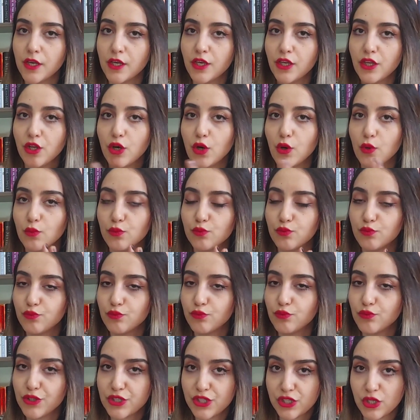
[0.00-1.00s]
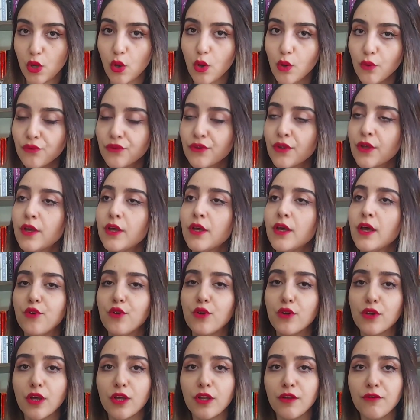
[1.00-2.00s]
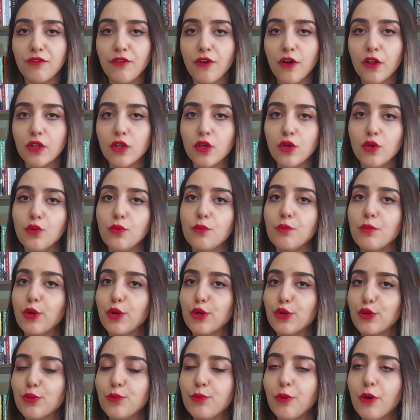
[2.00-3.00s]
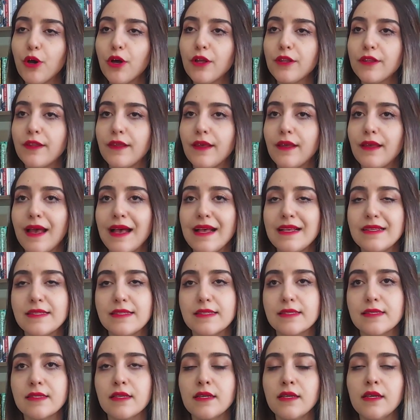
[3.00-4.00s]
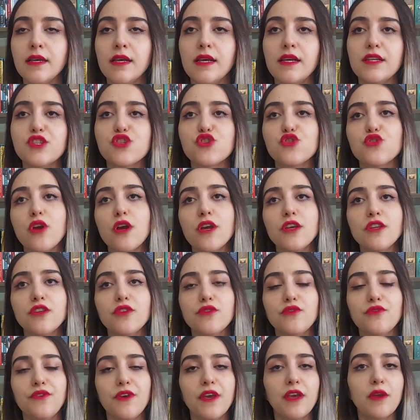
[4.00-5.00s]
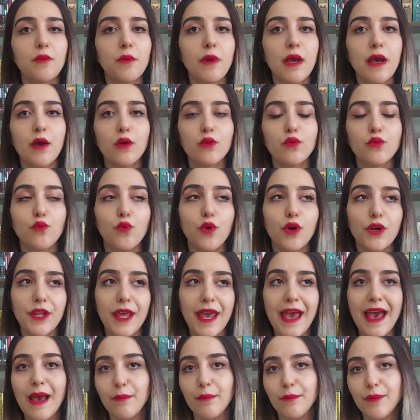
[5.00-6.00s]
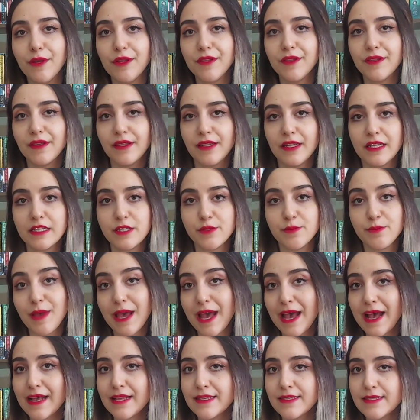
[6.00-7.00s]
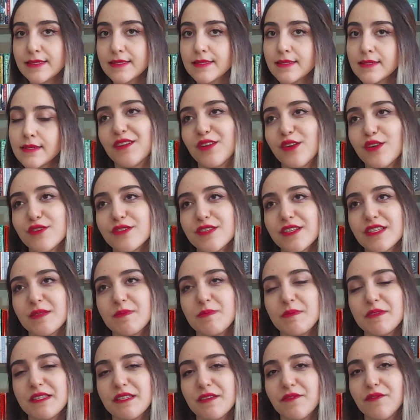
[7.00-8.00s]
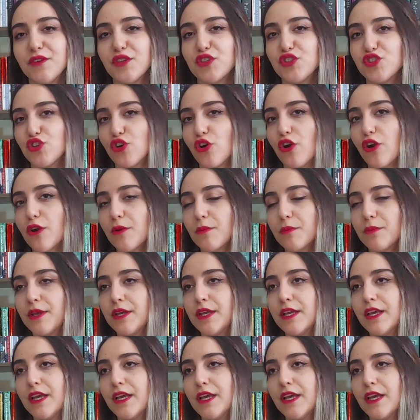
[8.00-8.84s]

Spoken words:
you know, resolved, we're gonna follow Murderbot as it's trying to figure out what happened in its past. There's a specific charm